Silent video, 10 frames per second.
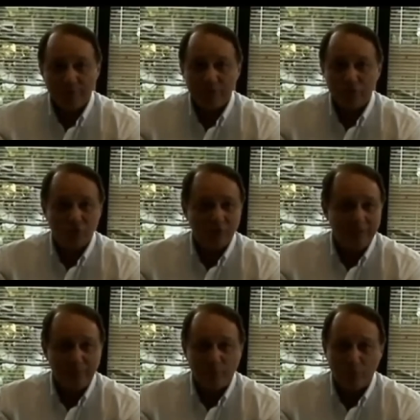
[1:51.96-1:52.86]
trim the
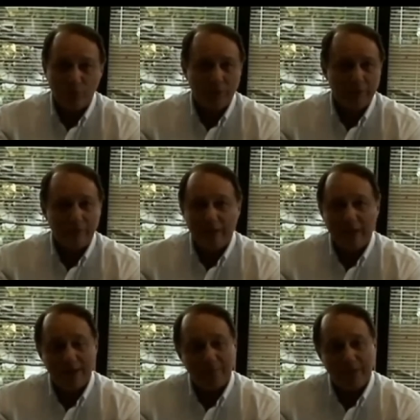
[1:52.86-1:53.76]
tree, prune it,
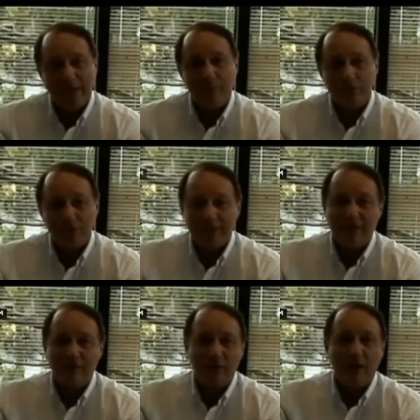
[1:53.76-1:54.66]
and be able to
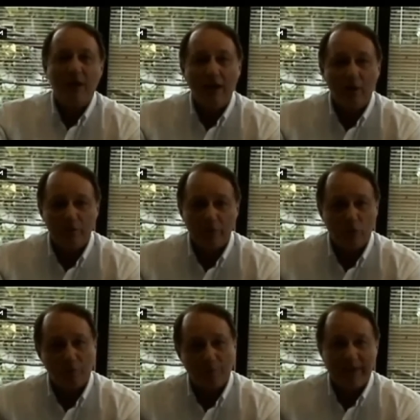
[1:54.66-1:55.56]
give it a
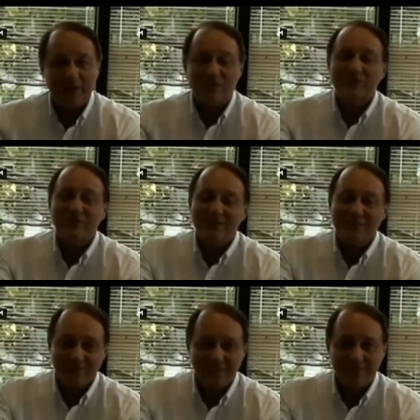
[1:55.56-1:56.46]
healthier base
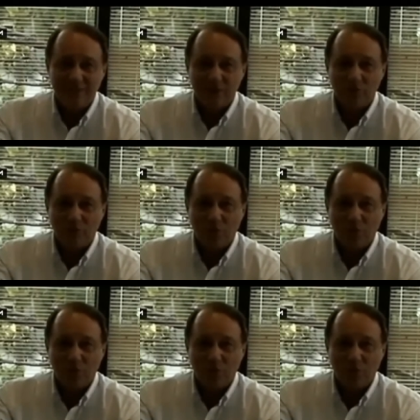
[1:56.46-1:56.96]
to continue